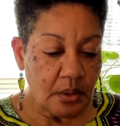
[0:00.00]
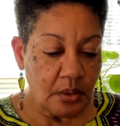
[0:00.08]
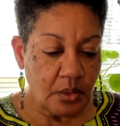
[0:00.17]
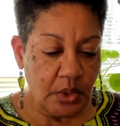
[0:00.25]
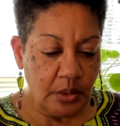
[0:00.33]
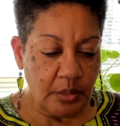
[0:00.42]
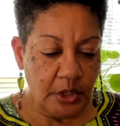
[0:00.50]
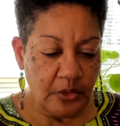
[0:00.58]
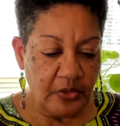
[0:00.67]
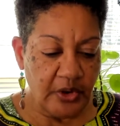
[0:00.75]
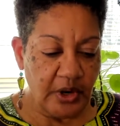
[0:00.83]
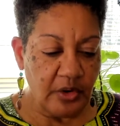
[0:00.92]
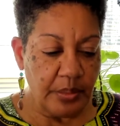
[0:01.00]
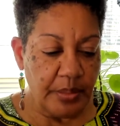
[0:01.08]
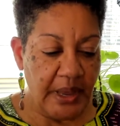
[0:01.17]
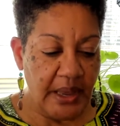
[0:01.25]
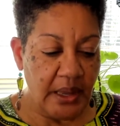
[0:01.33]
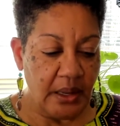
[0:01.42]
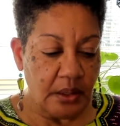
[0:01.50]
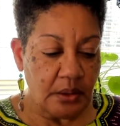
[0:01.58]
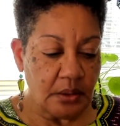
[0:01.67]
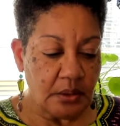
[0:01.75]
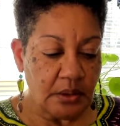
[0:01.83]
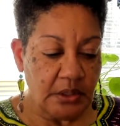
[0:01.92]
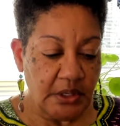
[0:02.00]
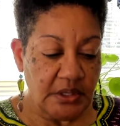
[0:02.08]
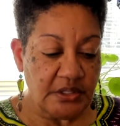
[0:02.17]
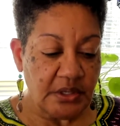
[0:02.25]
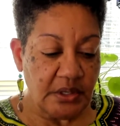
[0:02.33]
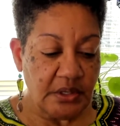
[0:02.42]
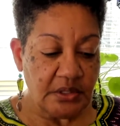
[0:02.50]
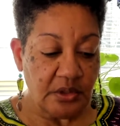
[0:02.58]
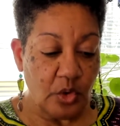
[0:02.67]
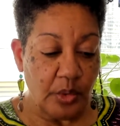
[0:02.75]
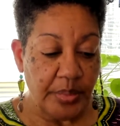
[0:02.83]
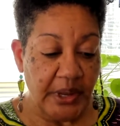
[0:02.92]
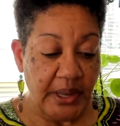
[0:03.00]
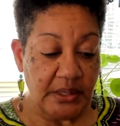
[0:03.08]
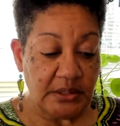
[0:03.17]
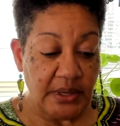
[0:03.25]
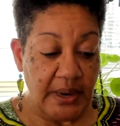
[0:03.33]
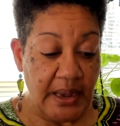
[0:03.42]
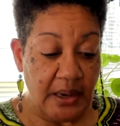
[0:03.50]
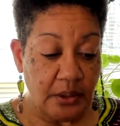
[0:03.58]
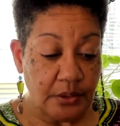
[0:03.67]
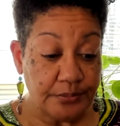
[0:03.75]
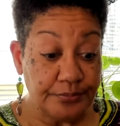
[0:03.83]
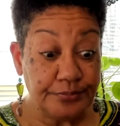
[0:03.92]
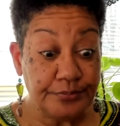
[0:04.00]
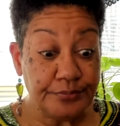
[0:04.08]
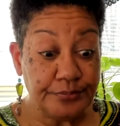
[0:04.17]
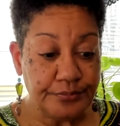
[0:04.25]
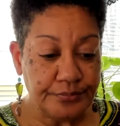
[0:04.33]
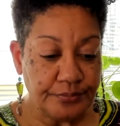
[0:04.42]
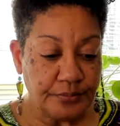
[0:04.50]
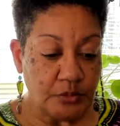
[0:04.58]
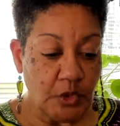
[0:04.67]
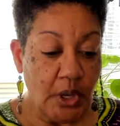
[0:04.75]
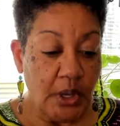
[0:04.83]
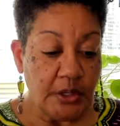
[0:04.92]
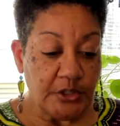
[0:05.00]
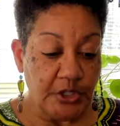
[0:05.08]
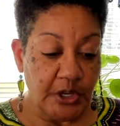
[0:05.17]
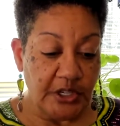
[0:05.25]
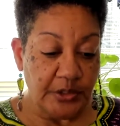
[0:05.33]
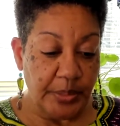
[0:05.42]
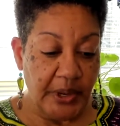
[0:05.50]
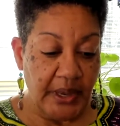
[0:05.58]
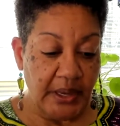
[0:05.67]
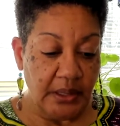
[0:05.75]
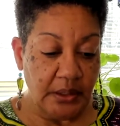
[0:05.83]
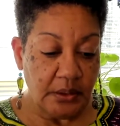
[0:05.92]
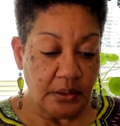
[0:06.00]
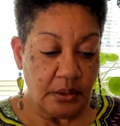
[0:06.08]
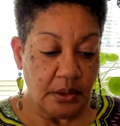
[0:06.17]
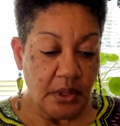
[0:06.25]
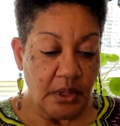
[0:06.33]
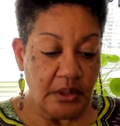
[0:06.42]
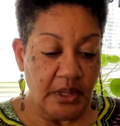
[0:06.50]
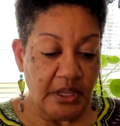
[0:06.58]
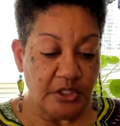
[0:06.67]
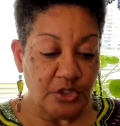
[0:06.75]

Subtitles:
wait a minute, very bad dizziness or passing out. Chest pain that's